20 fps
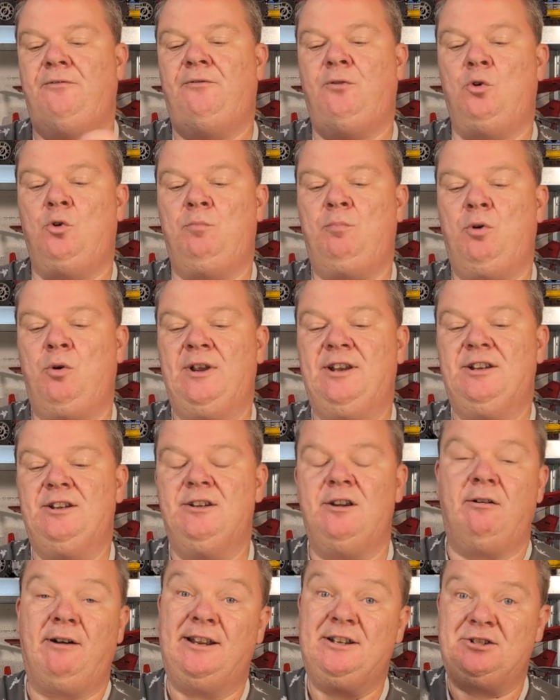
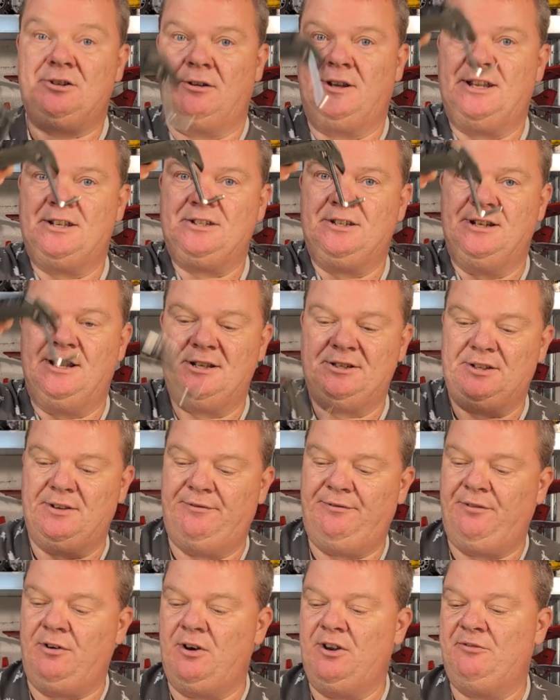4.9, so I'm guessing that's a
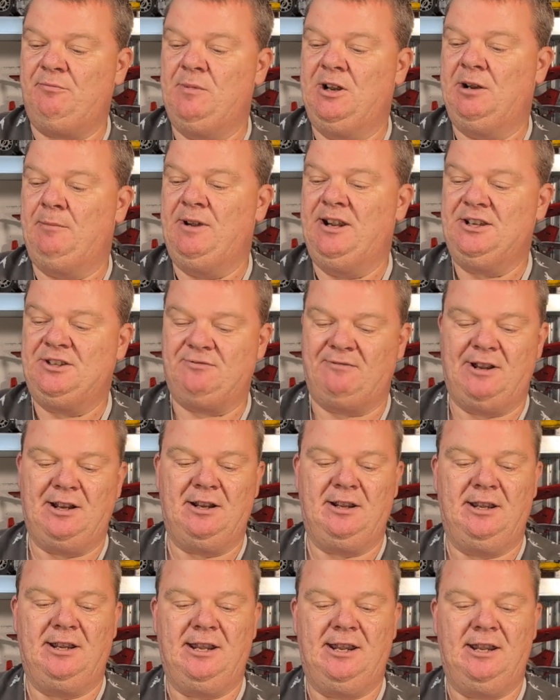5mm
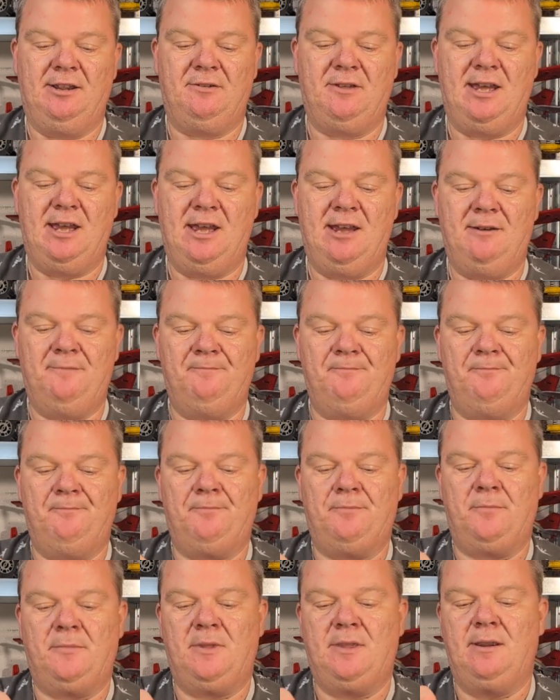Allen key there,
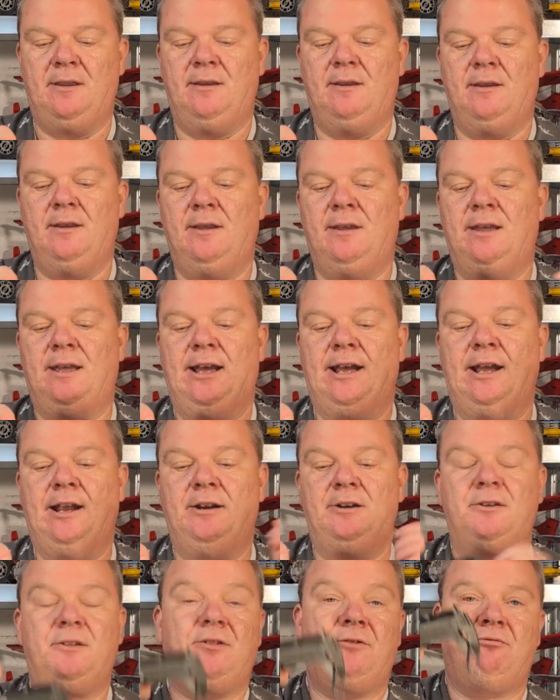
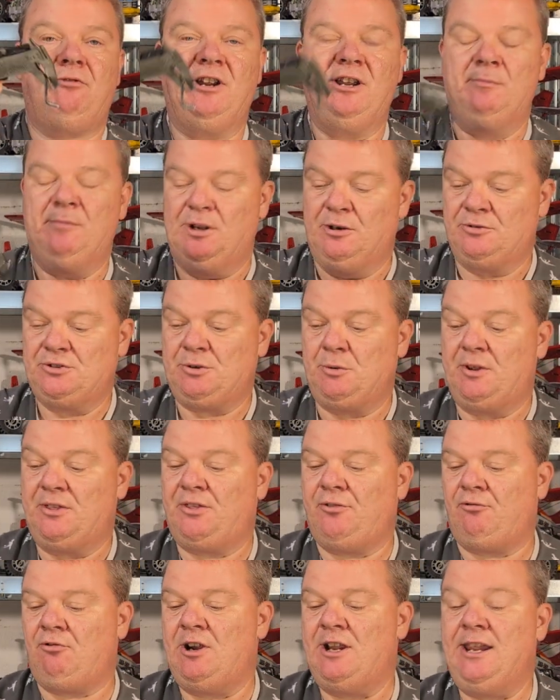and 3mm, so a
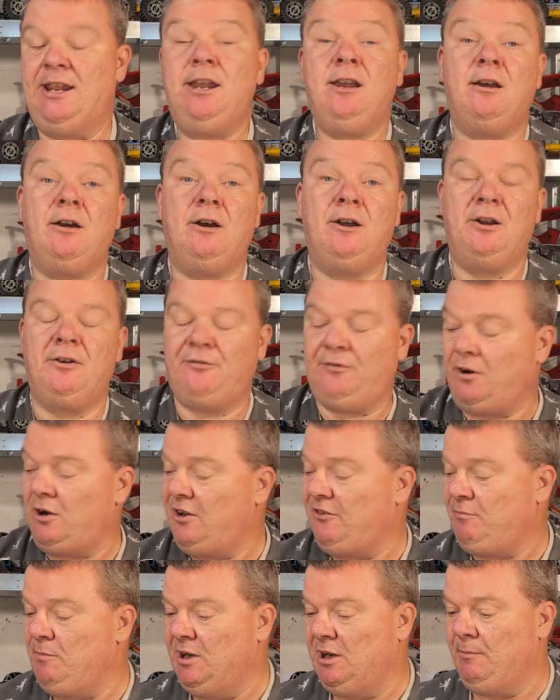3 and a
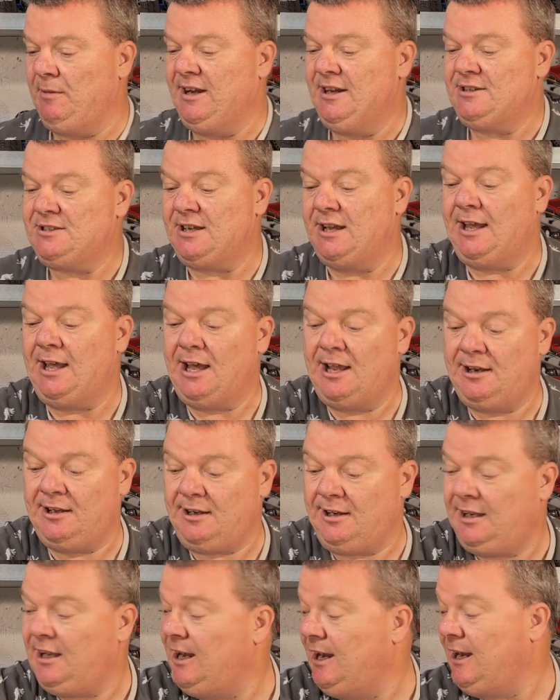5mm
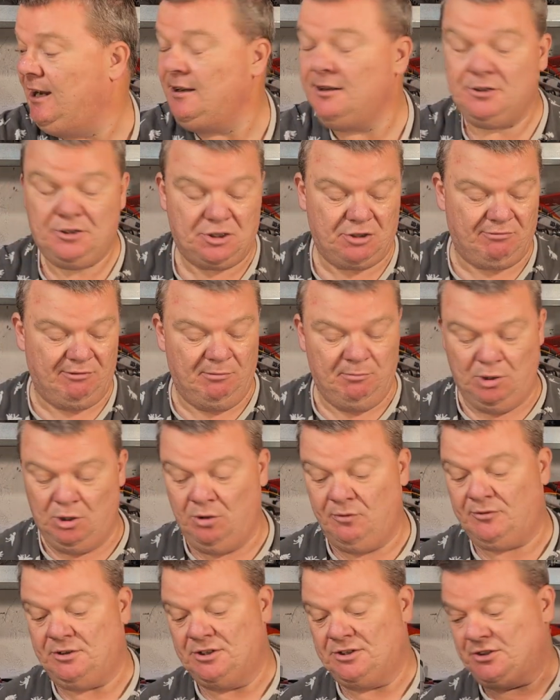Allen key to
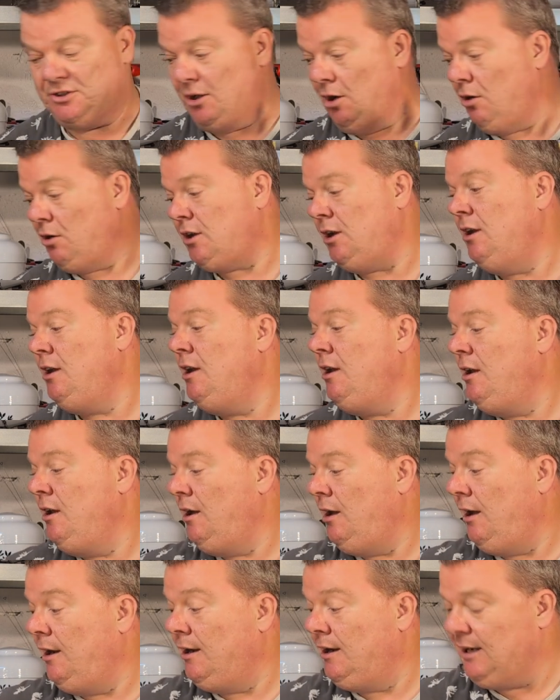remove the stock
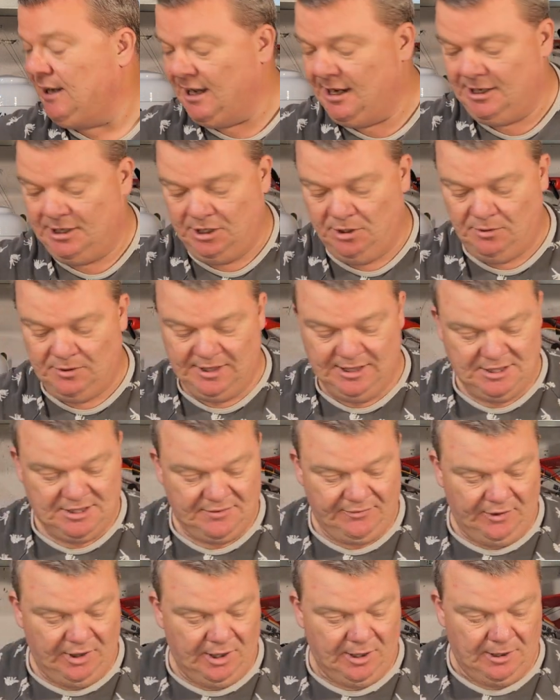and get you this
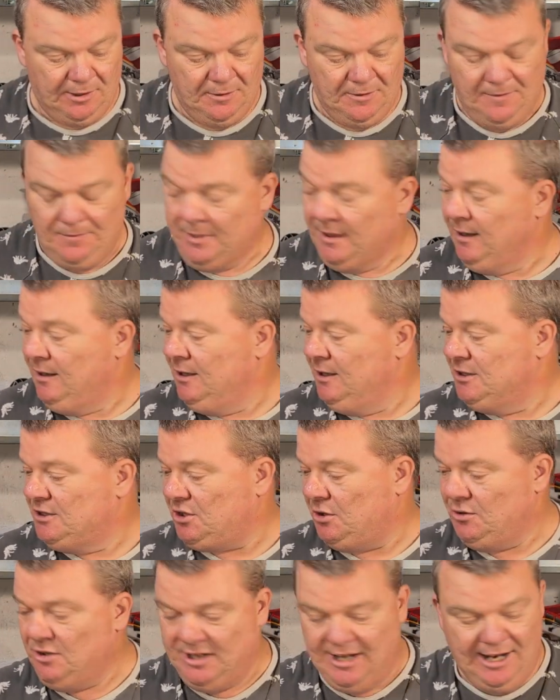far.
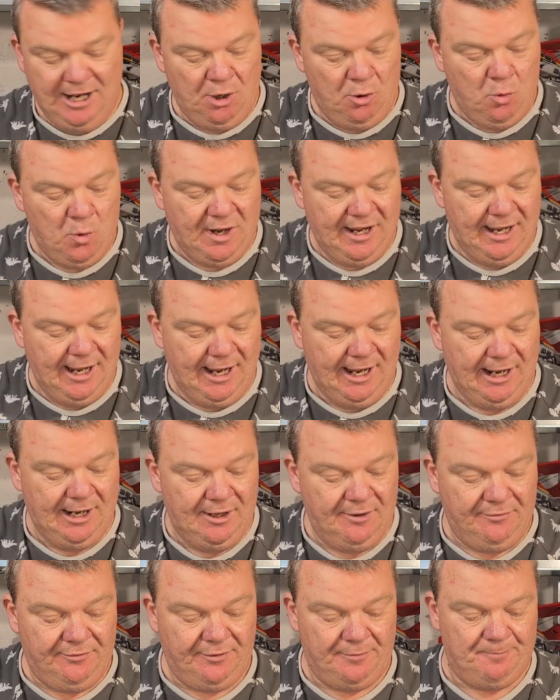So now we
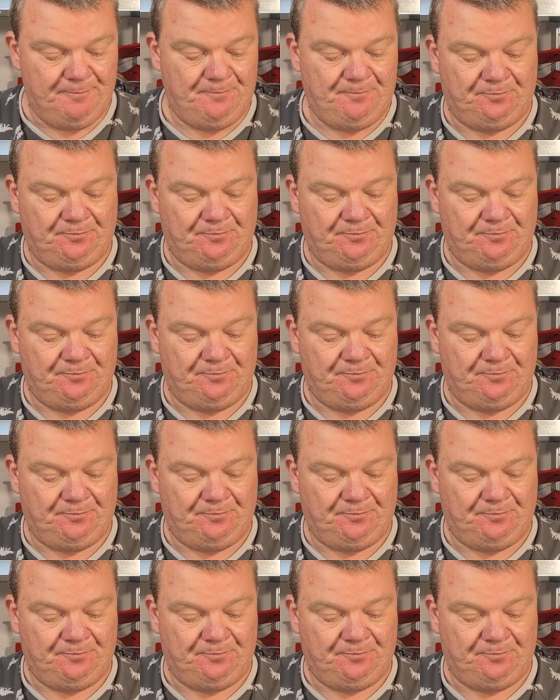have,